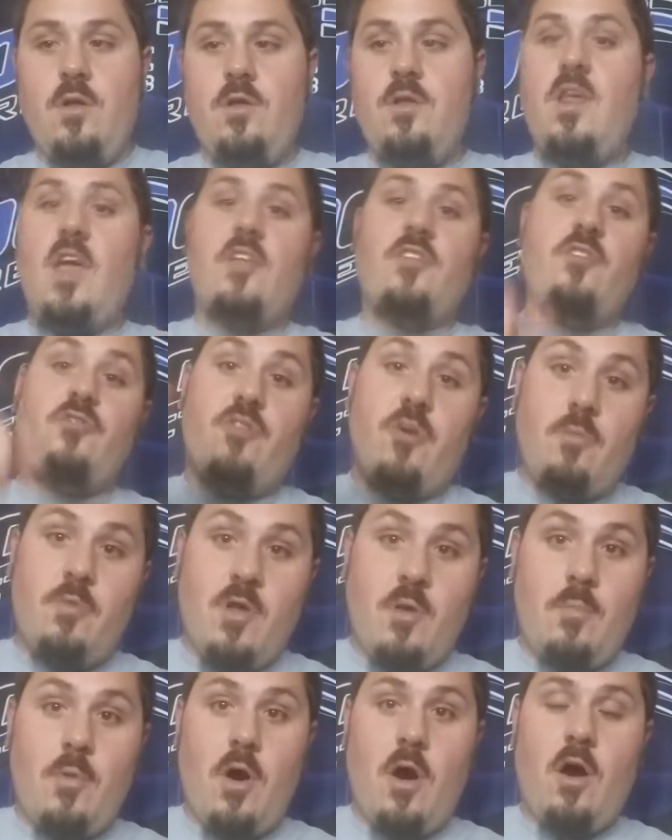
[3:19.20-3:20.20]
take the drip
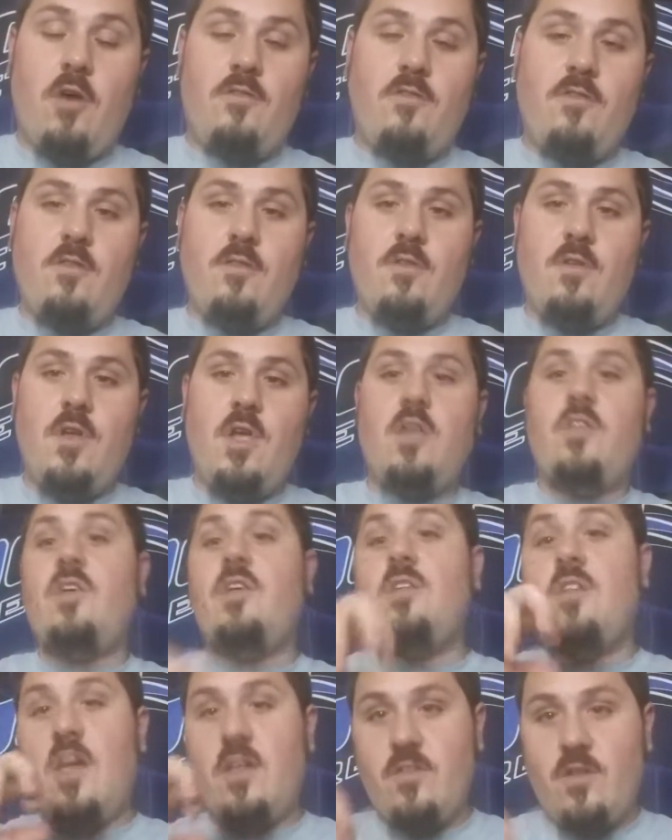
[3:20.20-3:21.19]
tip off and
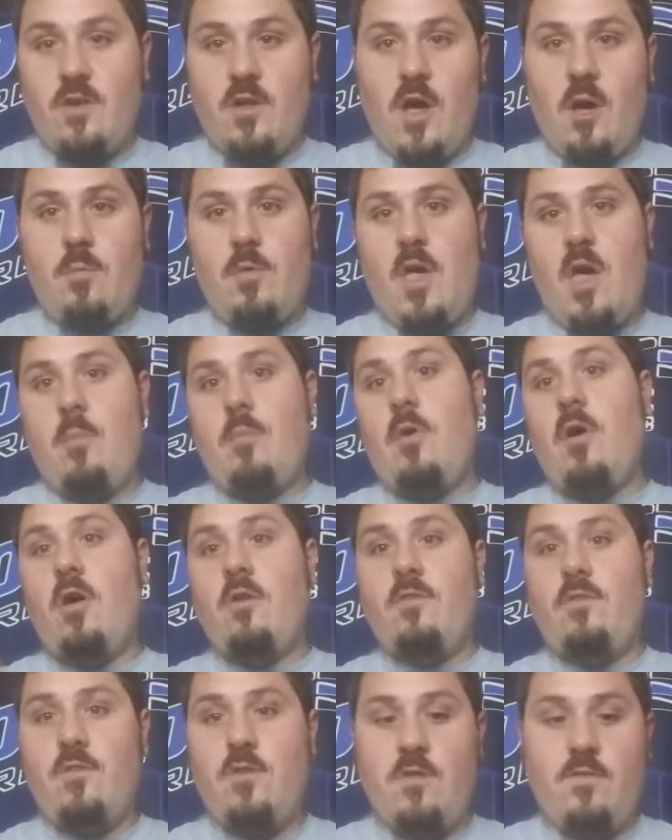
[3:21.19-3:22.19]
then take the top cap
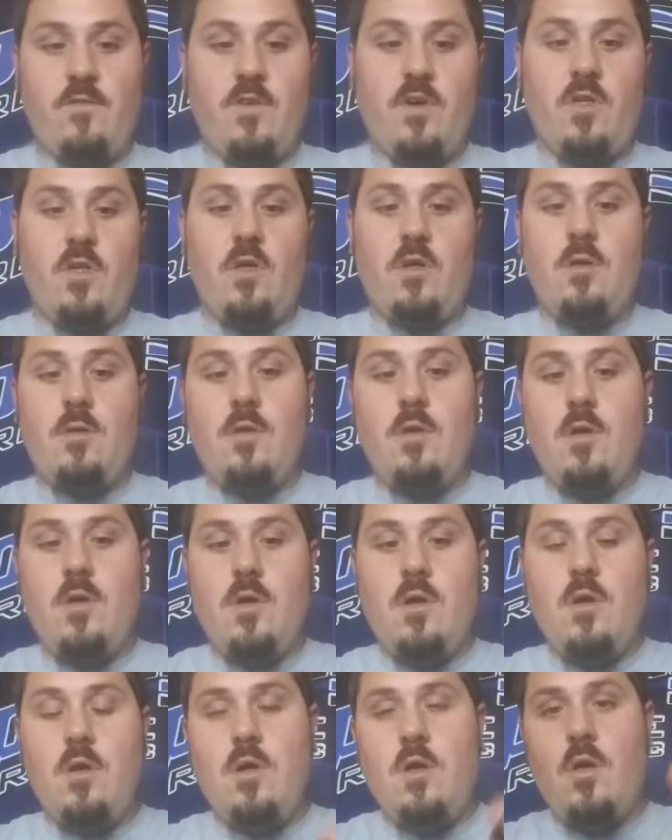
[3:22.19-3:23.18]
off to fill it.
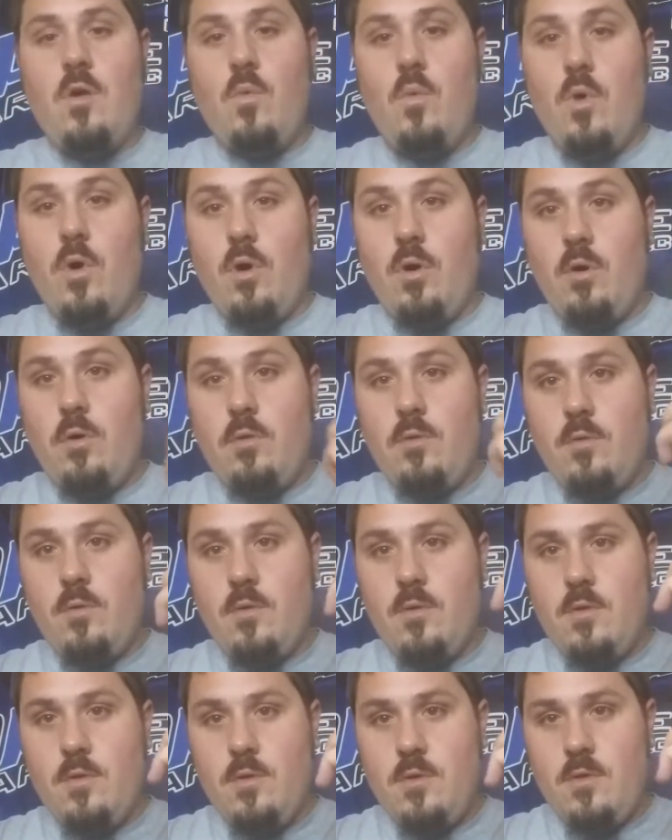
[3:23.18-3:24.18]
Well,
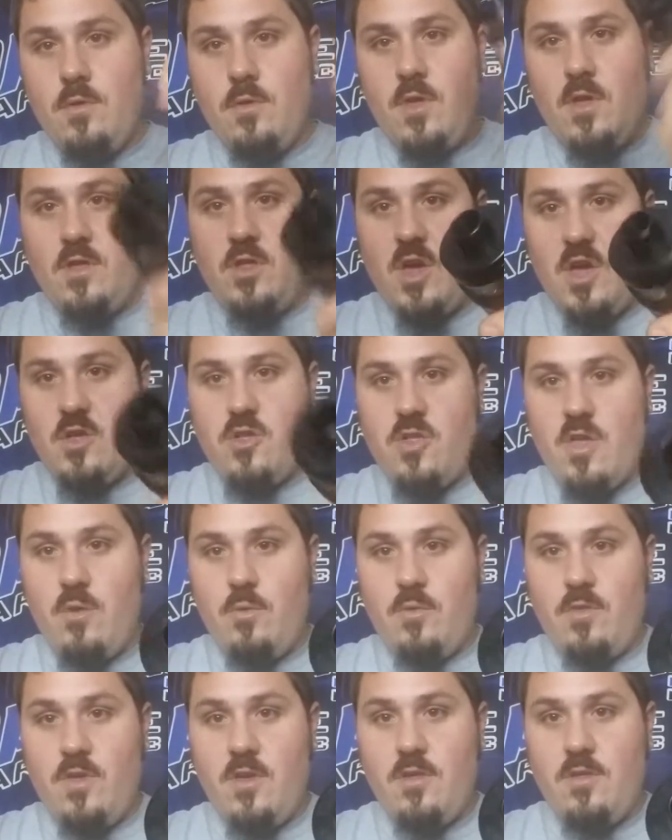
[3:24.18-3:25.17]
they changed that
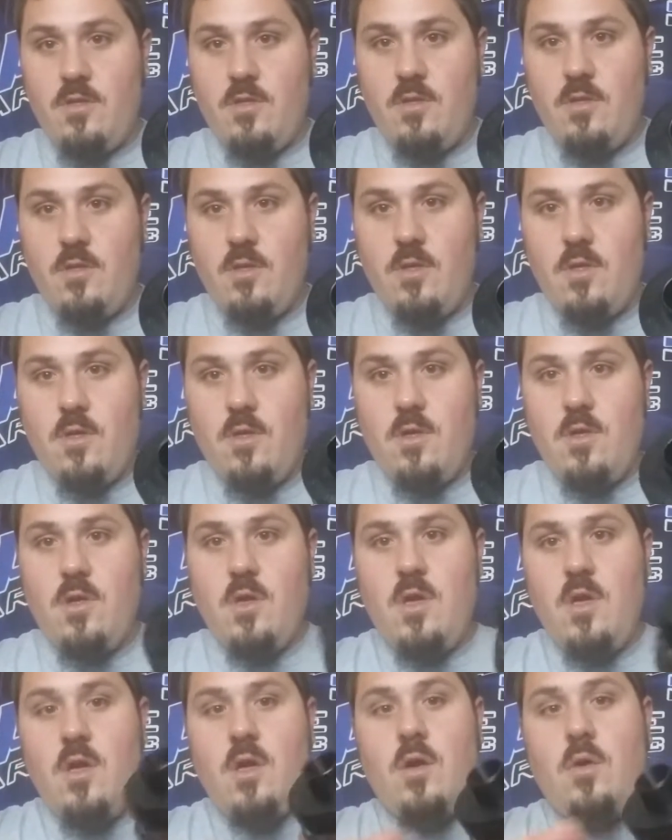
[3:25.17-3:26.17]
with this.
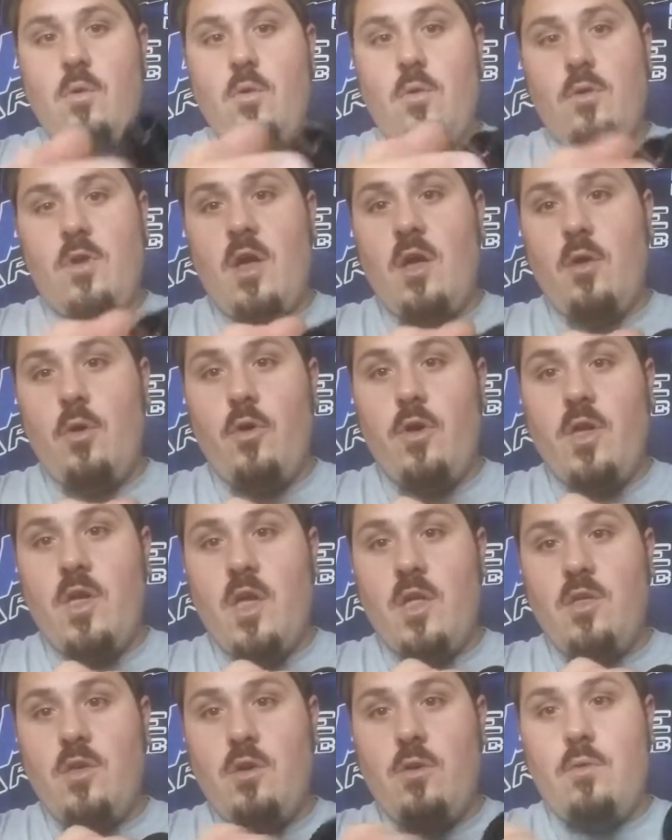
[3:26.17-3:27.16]
Well, not only
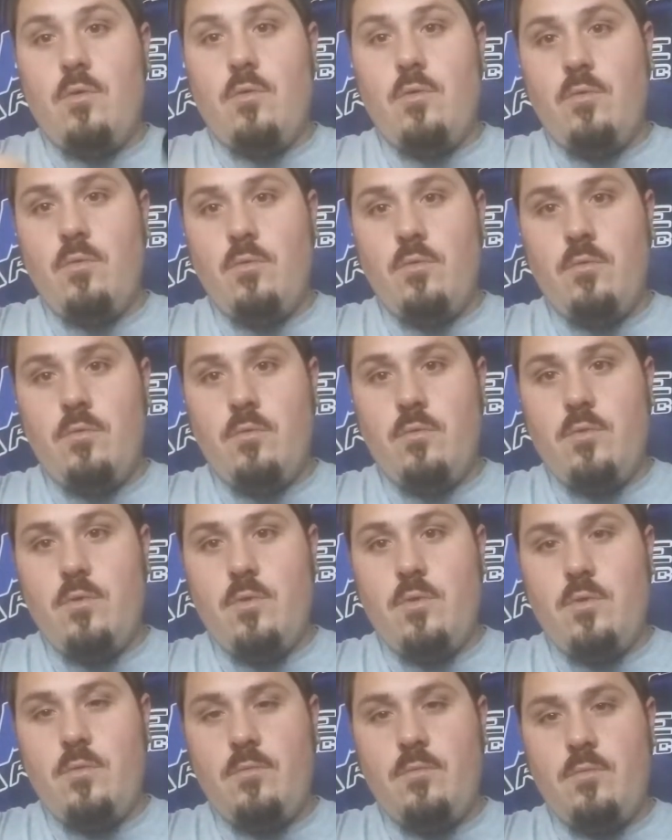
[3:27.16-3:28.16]
can you
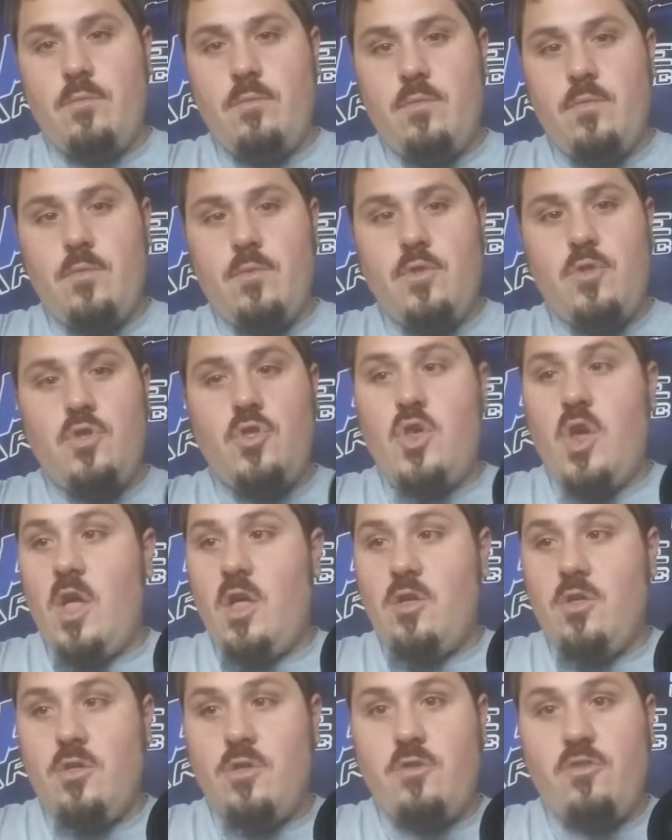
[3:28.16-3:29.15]

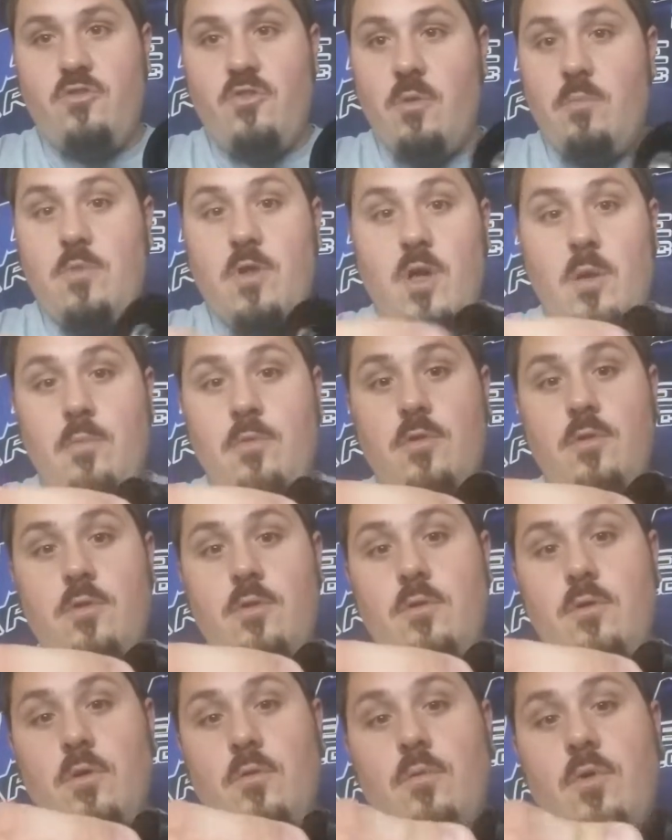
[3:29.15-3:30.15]
change drip tips,
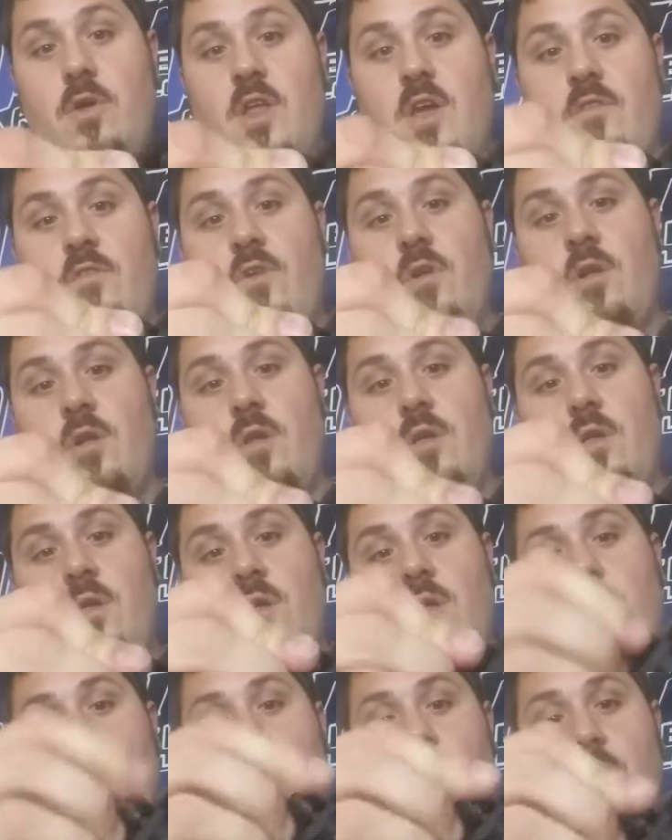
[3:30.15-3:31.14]
do whatever,
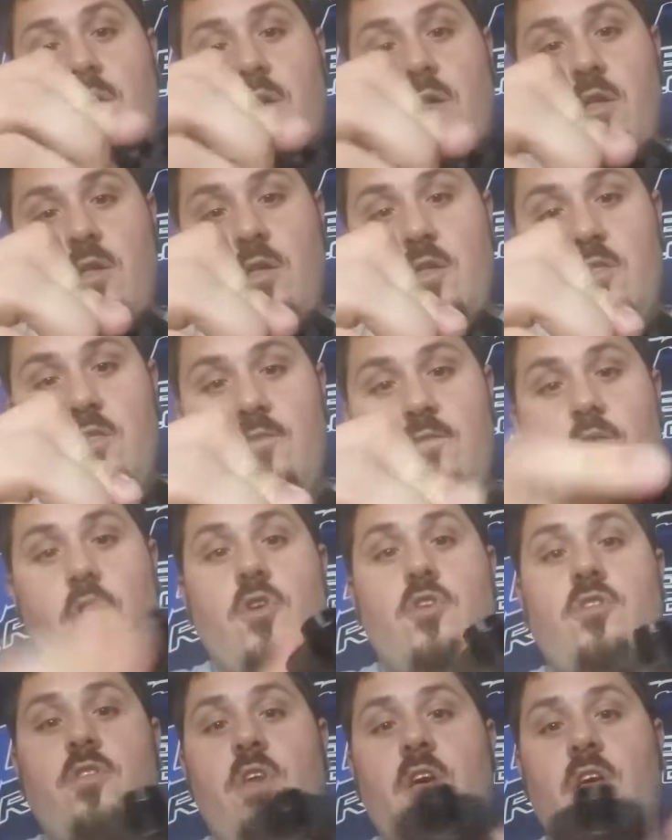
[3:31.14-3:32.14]

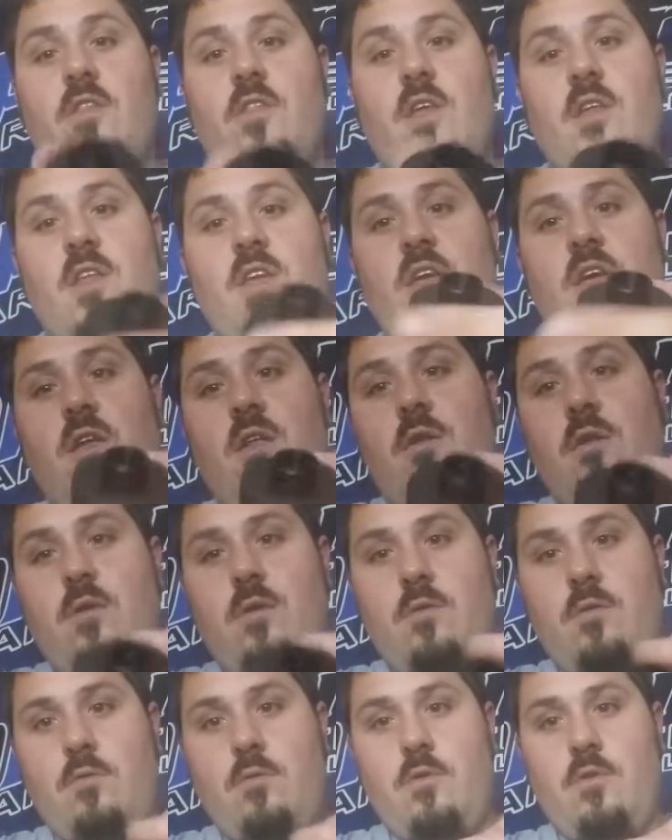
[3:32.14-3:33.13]
first thing they did
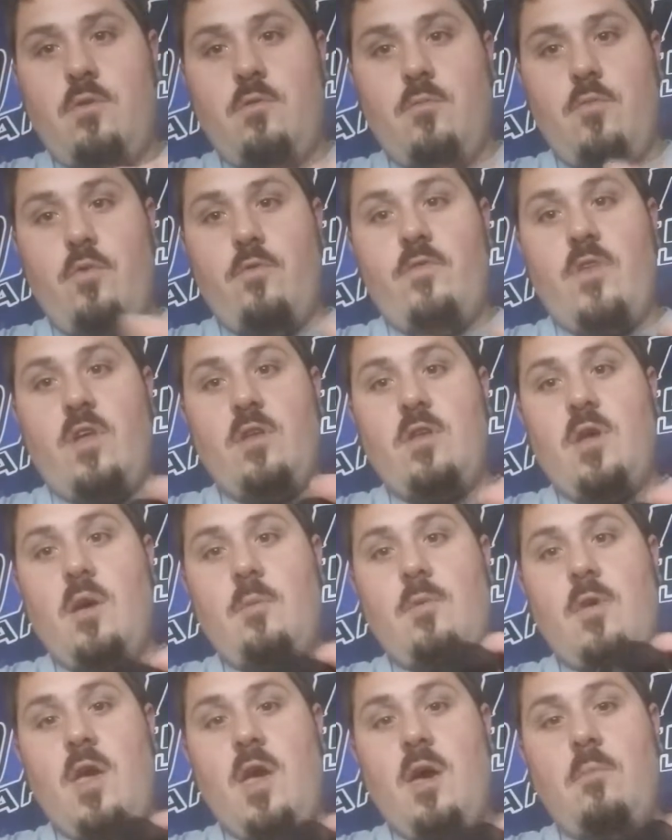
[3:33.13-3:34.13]
was remove that
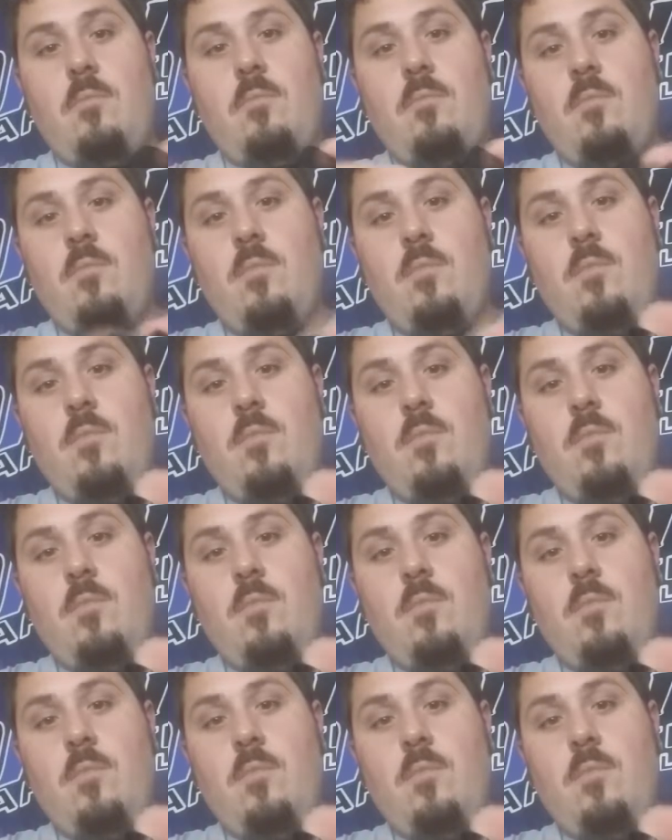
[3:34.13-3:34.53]
top cap.